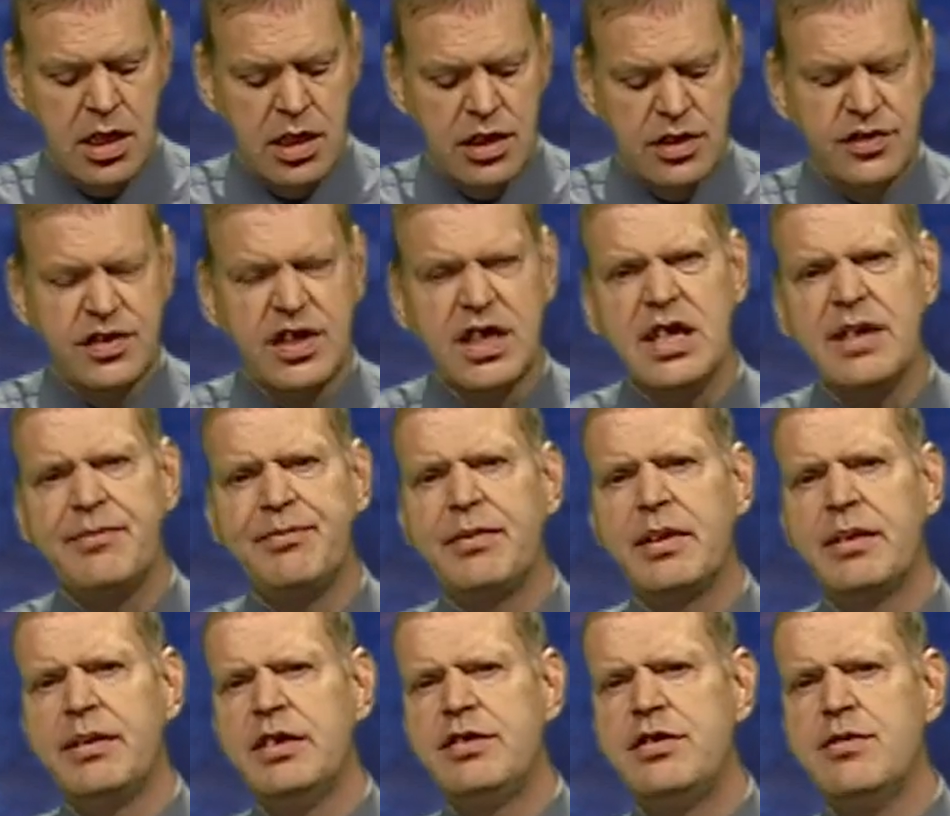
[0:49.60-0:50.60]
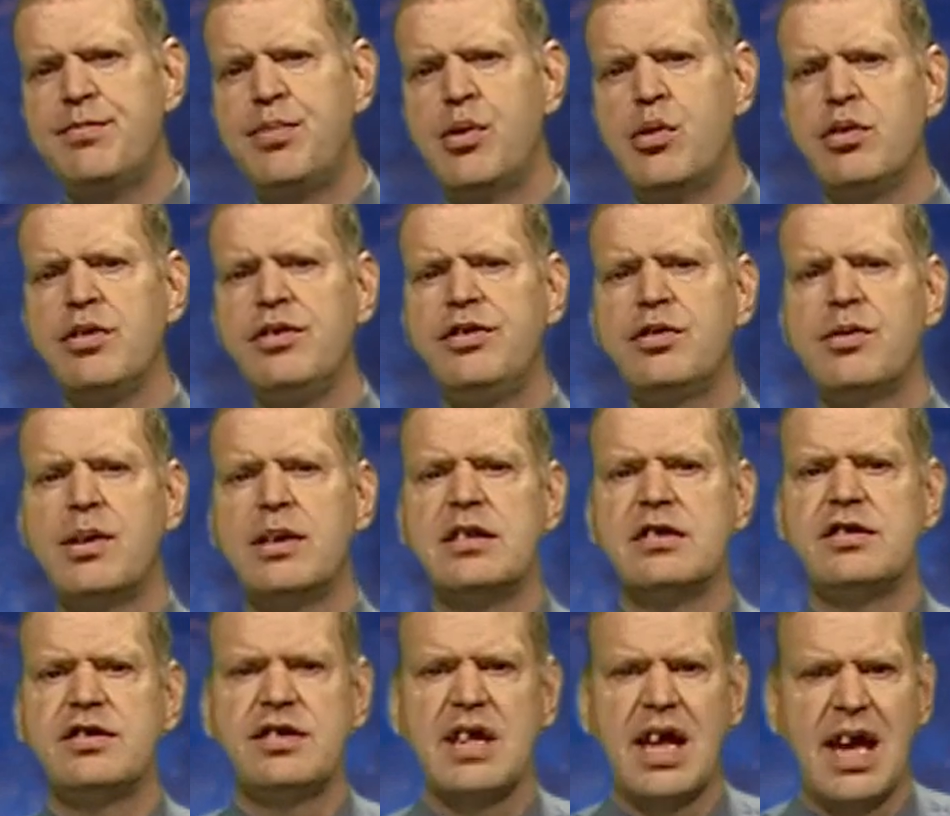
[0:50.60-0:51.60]
You see, it's important to
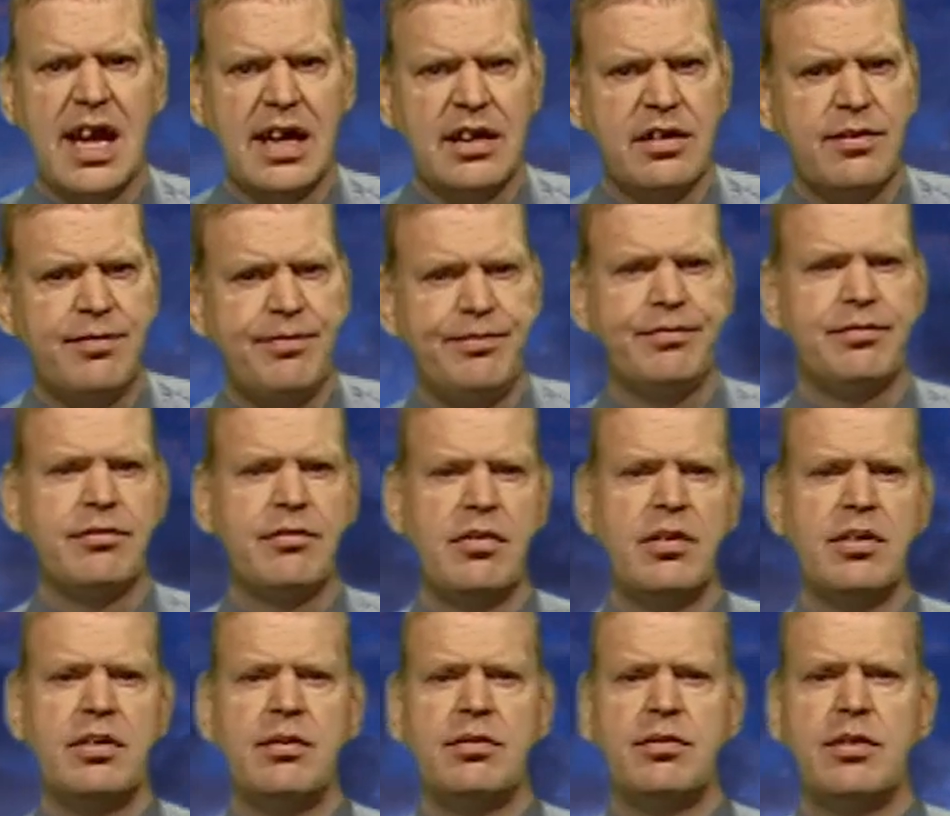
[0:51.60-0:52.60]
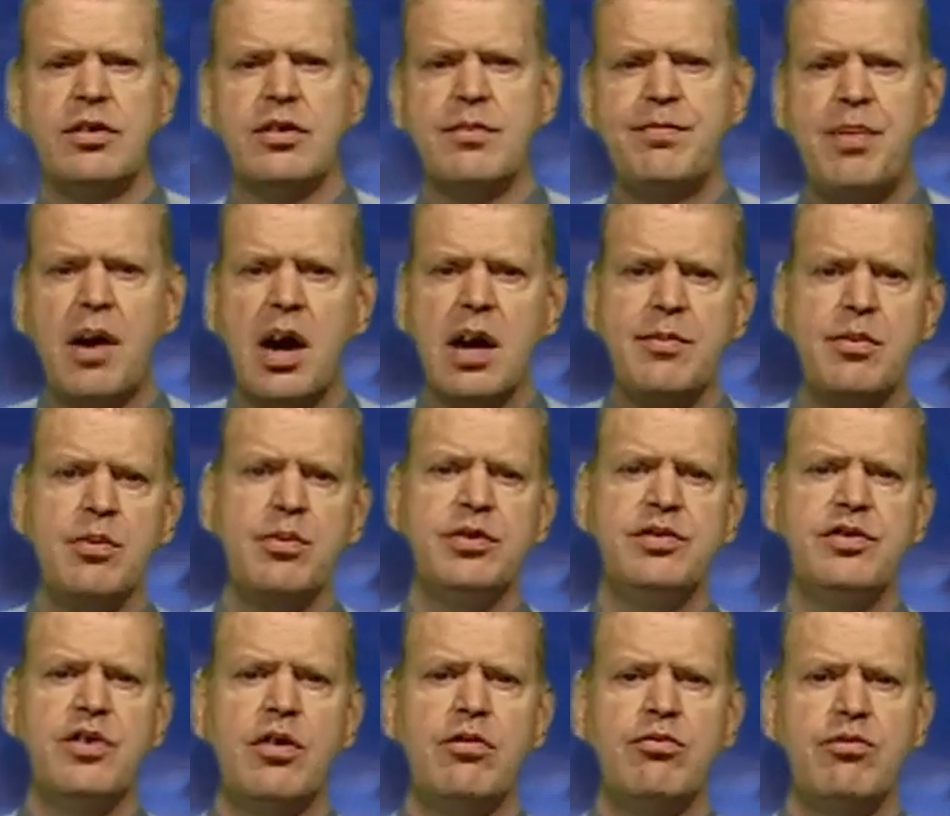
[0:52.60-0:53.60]
understand that the Bible
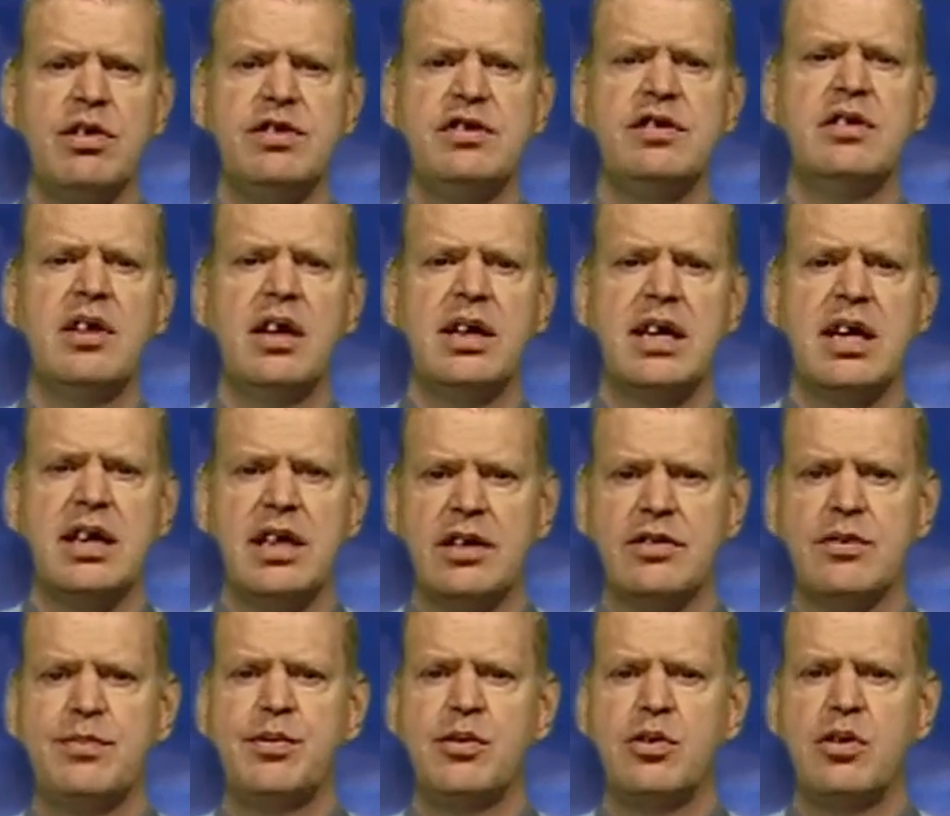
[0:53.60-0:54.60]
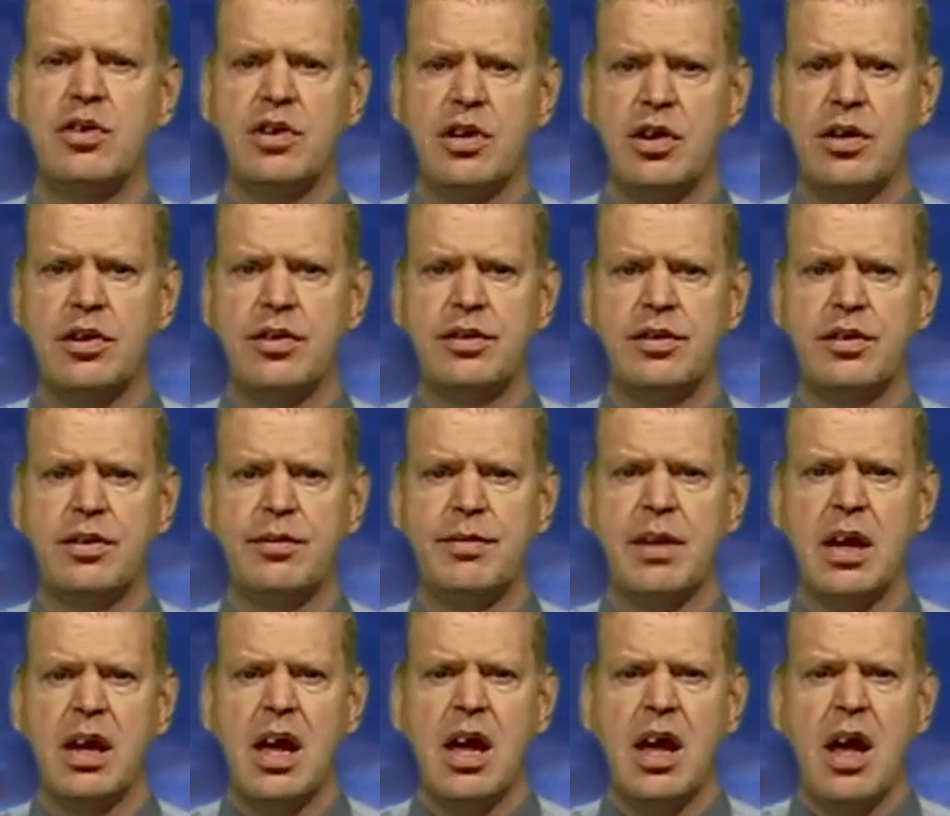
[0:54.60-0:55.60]
was not written like any other book on earth.
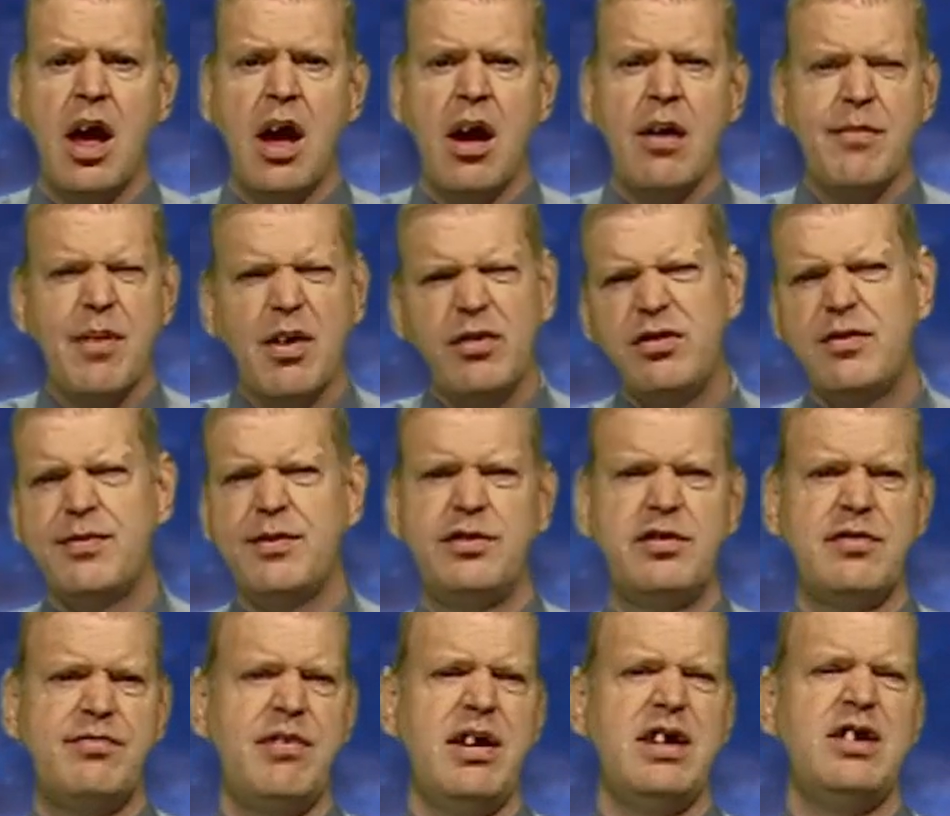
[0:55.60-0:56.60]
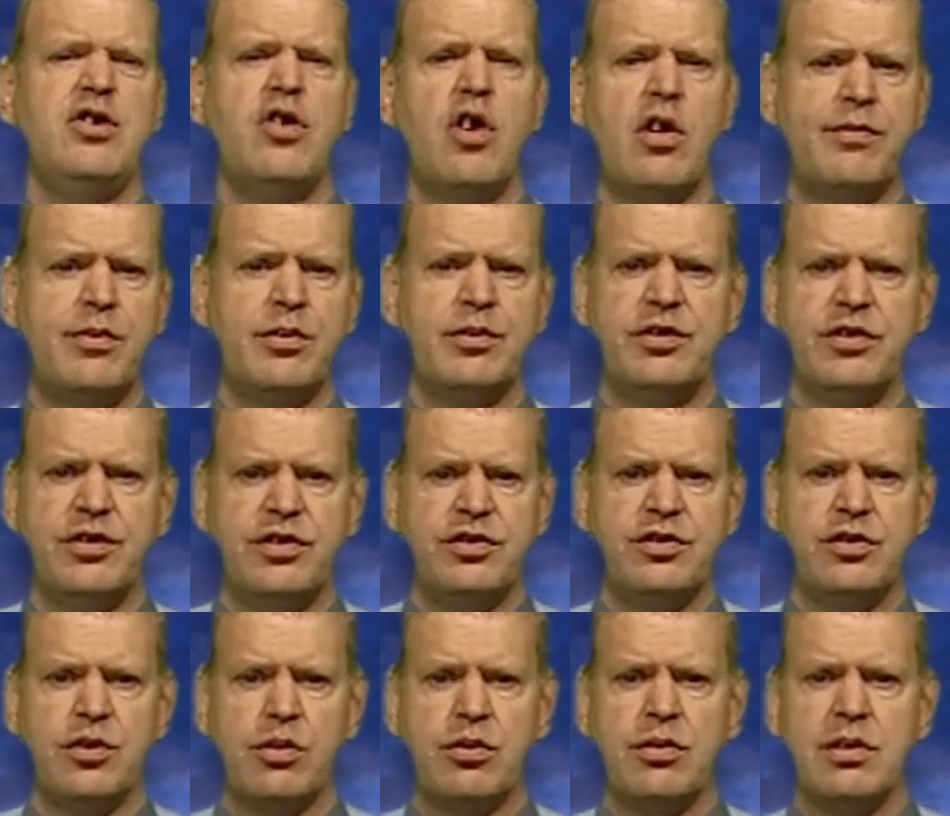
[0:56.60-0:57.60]
Most of us have read novels and
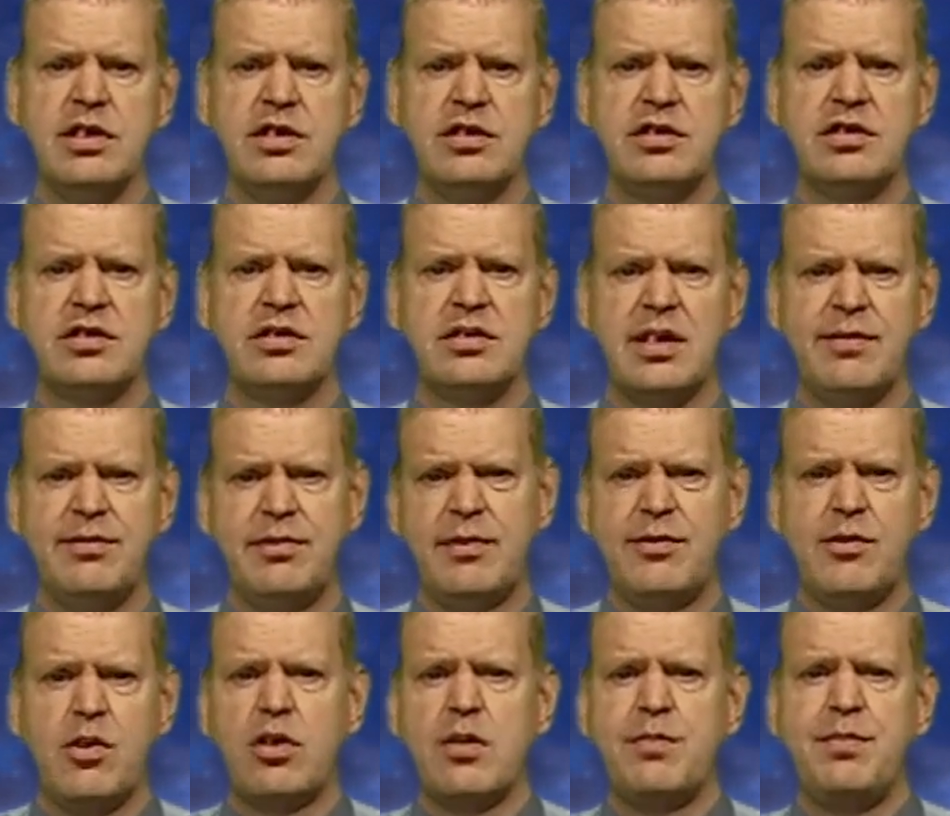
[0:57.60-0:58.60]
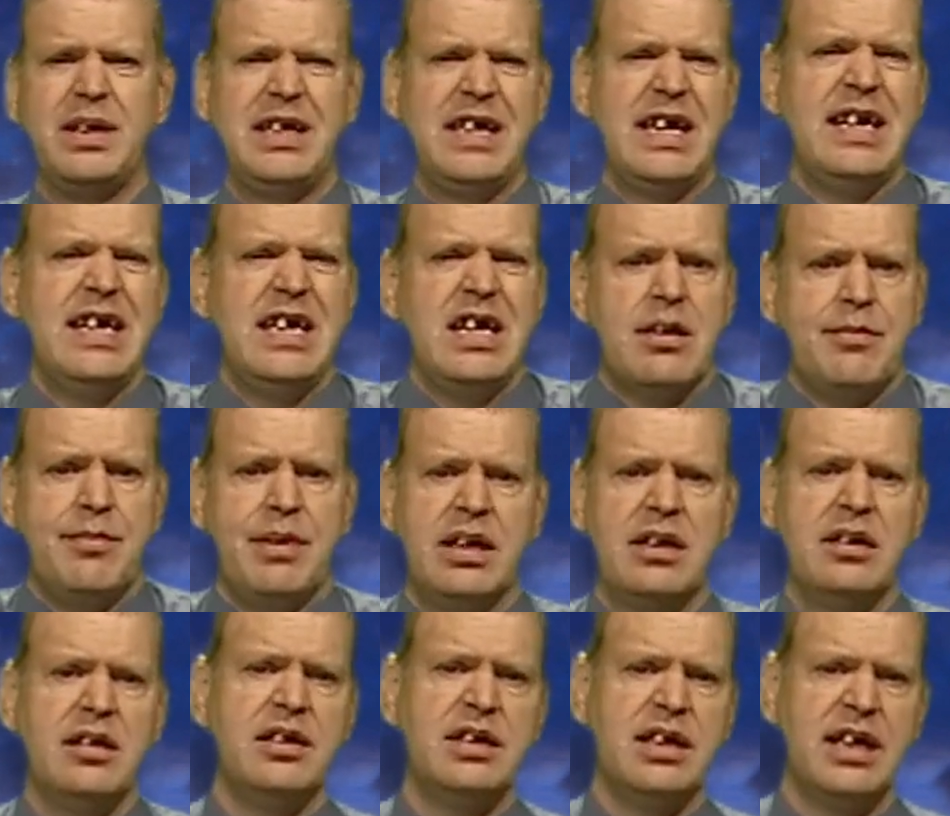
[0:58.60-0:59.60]
stories that they've got a beginning, a
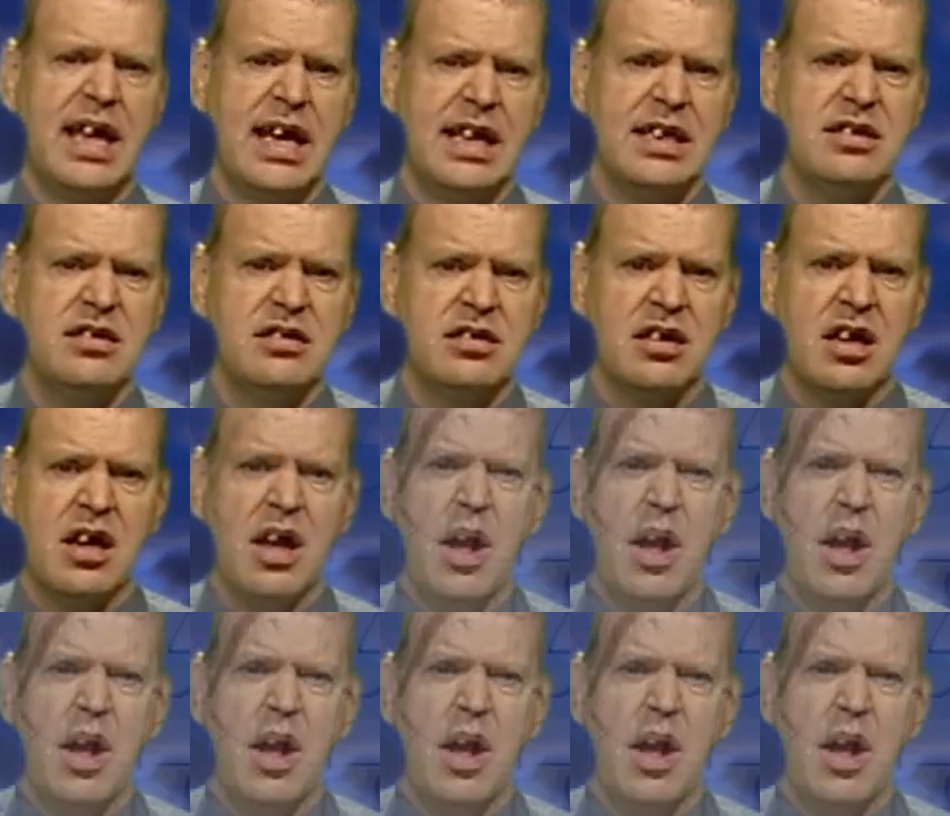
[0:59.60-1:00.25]
middle and an end,